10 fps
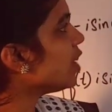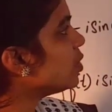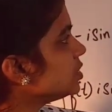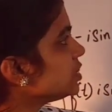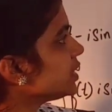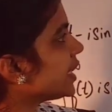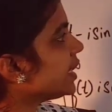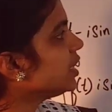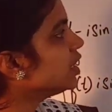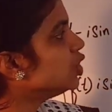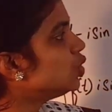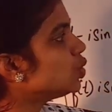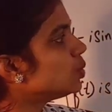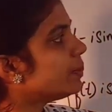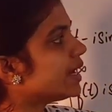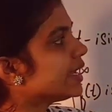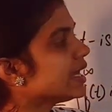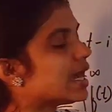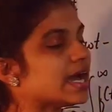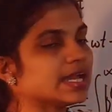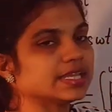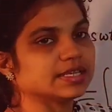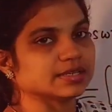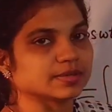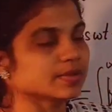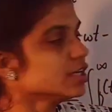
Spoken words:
also get 2 by I here.